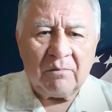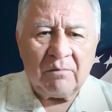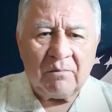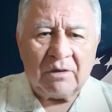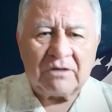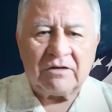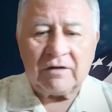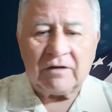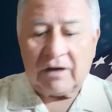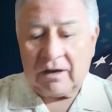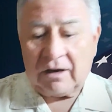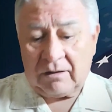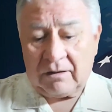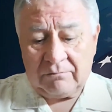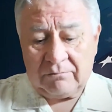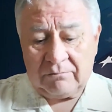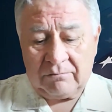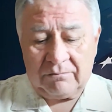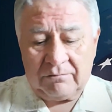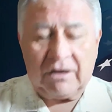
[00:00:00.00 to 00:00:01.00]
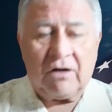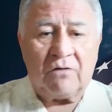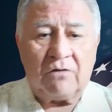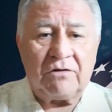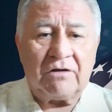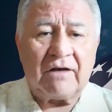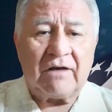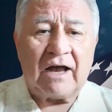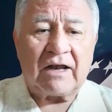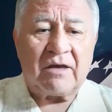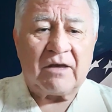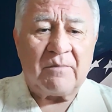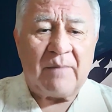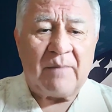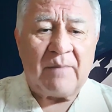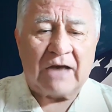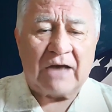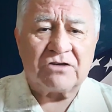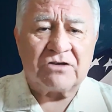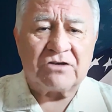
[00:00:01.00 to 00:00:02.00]
But, you got
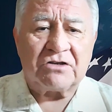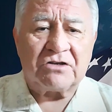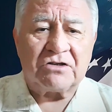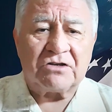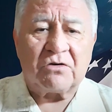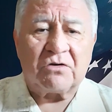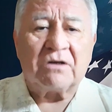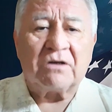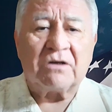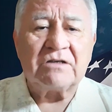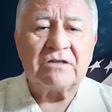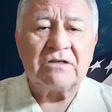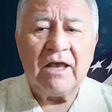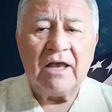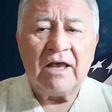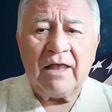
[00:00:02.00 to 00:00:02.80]
compassionate sorts